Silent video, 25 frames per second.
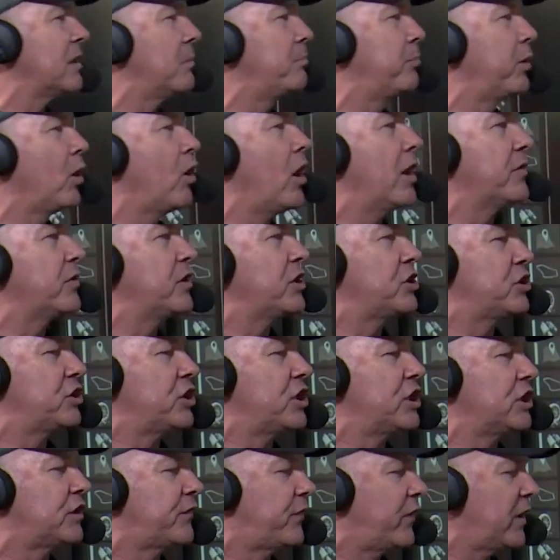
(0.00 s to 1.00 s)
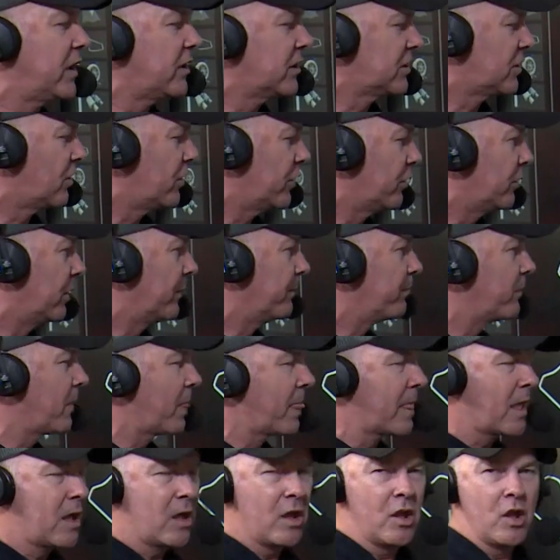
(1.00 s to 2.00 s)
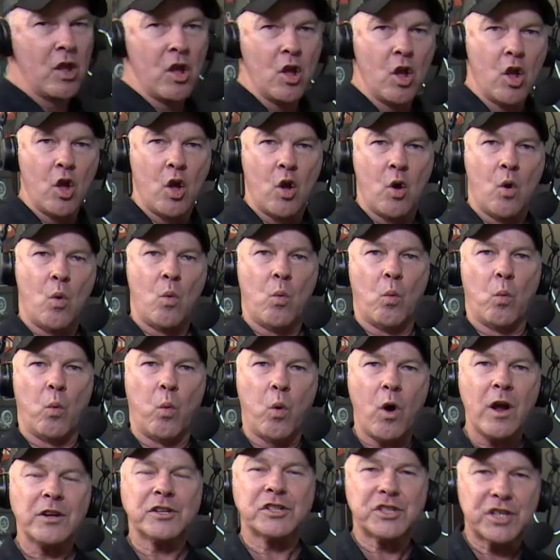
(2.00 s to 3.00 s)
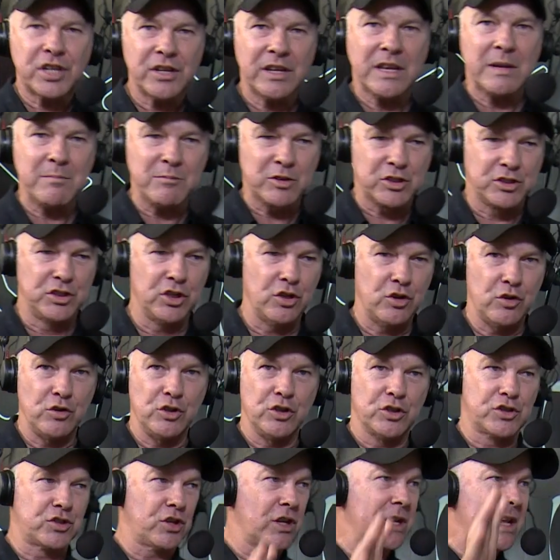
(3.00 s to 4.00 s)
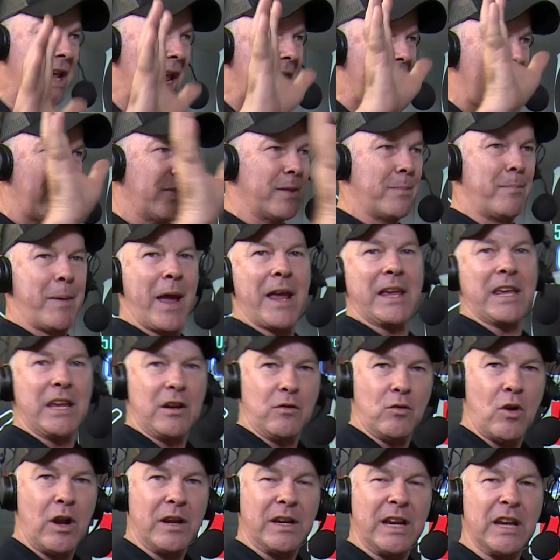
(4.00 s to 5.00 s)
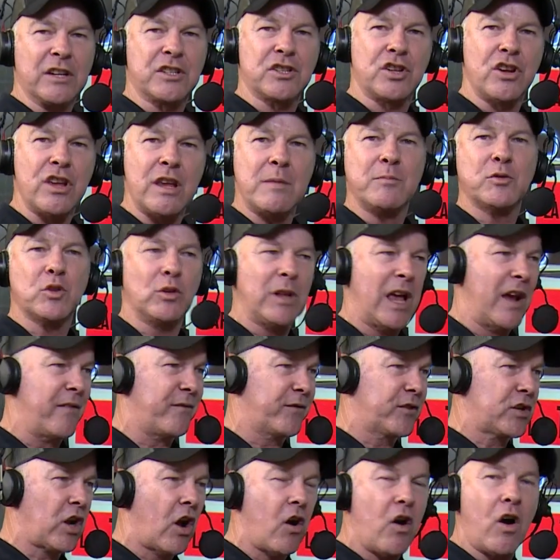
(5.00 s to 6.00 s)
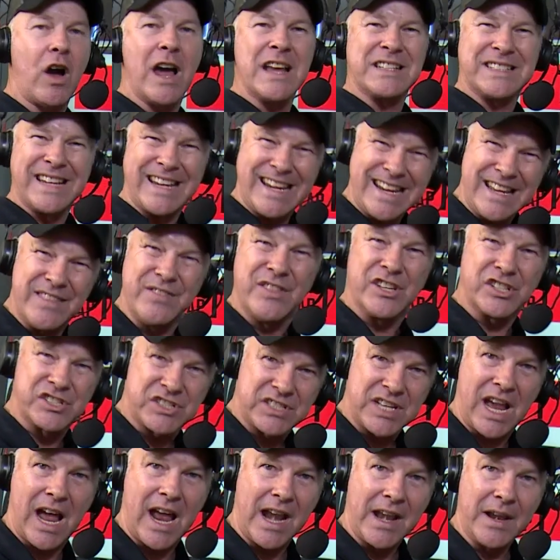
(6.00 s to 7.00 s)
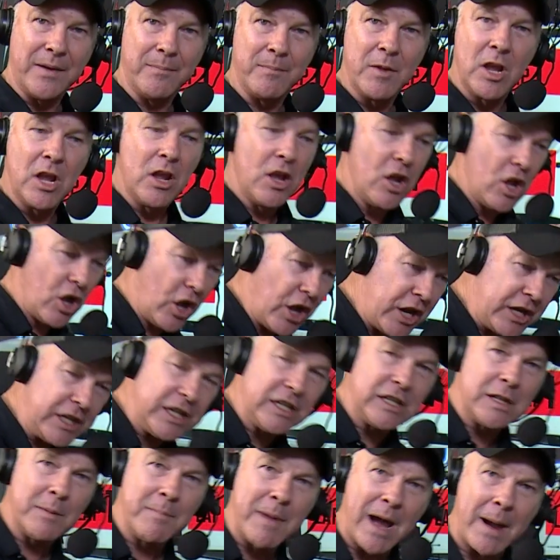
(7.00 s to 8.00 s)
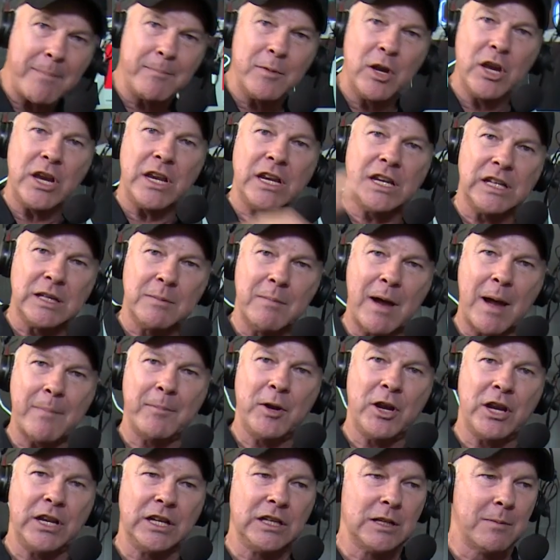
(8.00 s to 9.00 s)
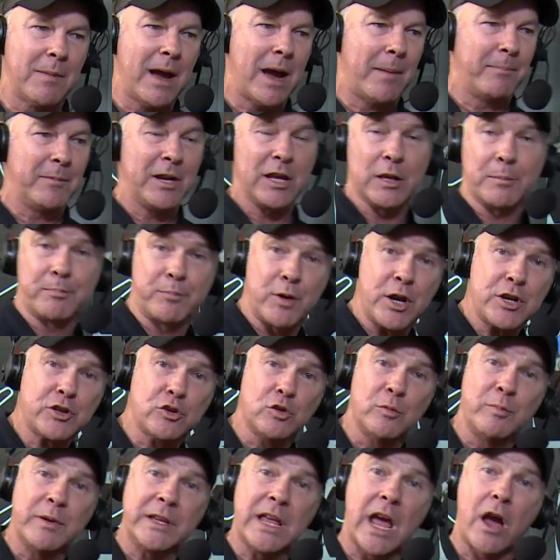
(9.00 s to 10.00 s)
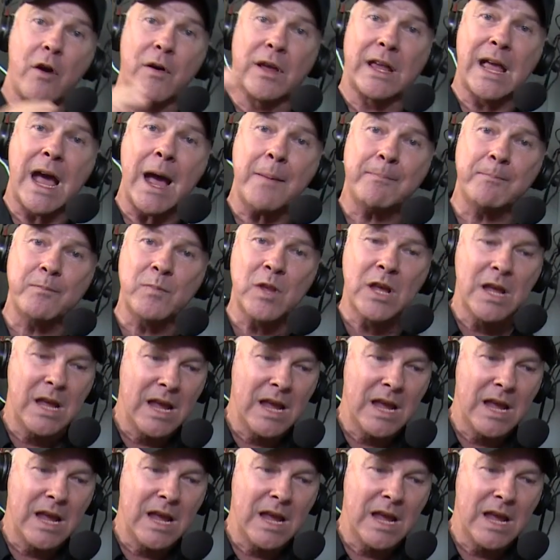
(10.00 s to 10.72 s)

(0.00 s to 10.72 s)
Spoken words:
and applied this year's figures onto it. What teams do, you see out the back here right now, teams will have tyres in the sun, heating them up, heating them up, heating them up. Now, the pressure will be going up